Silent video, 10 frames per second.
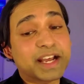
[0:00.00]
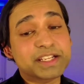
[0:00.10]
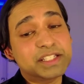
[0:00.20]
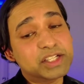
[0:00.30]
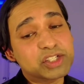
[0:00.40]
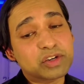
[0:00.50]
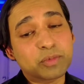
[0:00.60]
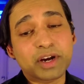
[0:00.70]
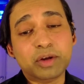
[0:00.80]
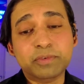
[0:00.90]
And we got to
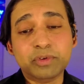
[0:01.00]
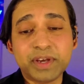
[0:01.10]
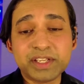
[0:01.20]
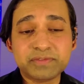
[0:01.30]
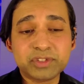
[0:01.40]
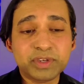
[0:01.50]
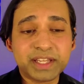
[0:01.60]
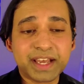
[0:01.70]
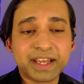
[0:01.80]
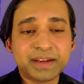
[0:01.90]
teach her more helpful ways
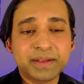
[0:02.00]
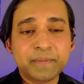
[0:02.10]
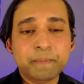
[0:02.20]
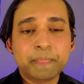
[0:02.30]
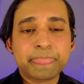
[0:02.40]
of doing that.